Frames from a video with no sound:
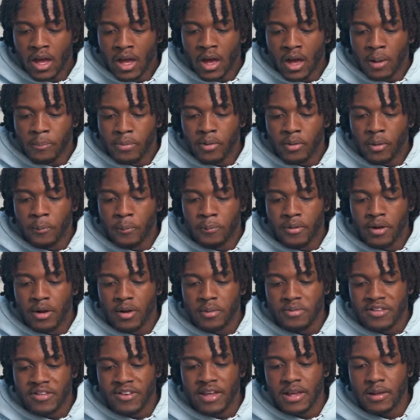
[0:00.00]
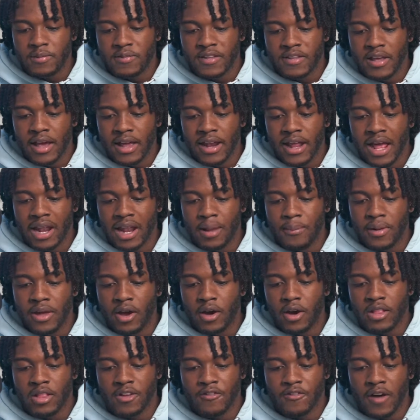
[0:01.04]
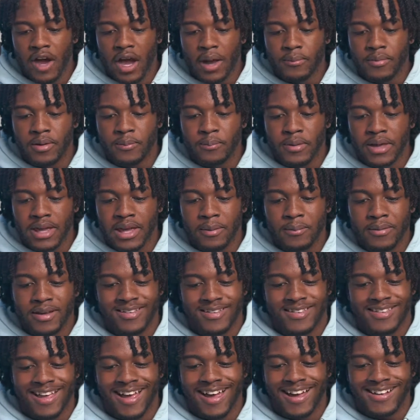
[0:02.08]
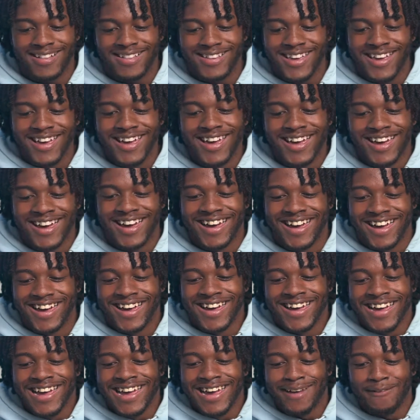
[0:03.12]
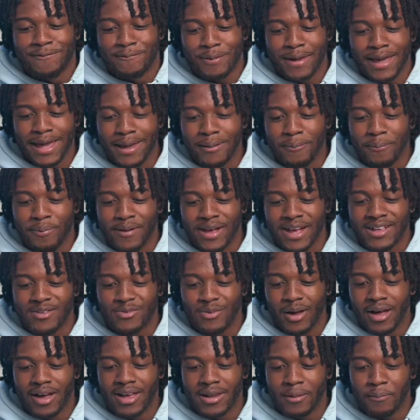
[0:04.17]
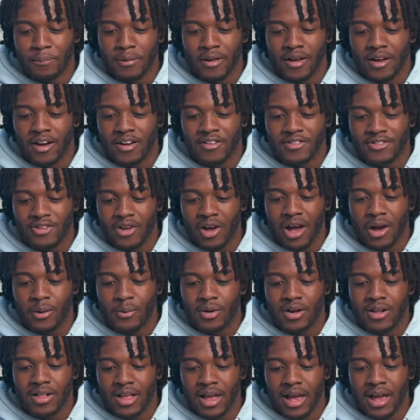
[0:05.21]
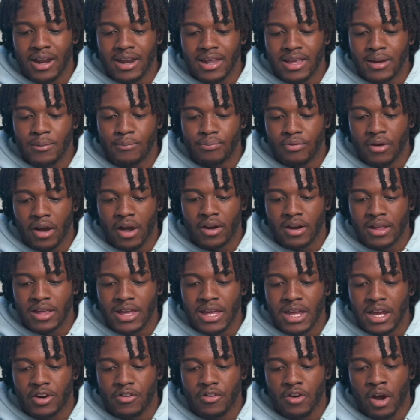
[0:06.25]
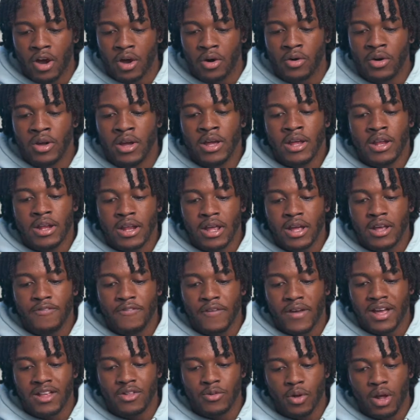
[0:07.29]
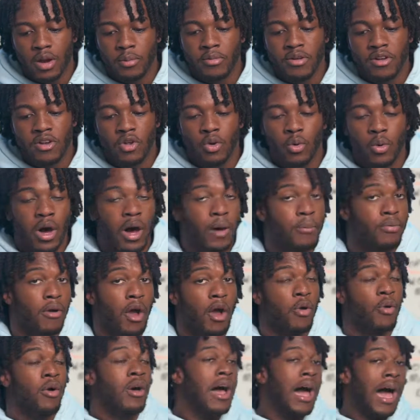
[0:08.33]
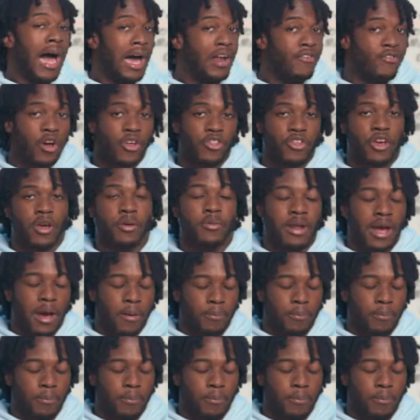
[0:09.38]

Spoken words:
Boom, boom. Chief said, LMAO at the Rodman meme. Exactly. If Peyton plays well in the playoffs, though, I will gladly and proudly eat crow. Knicks fans want him to do well. Bro, I'd rather him not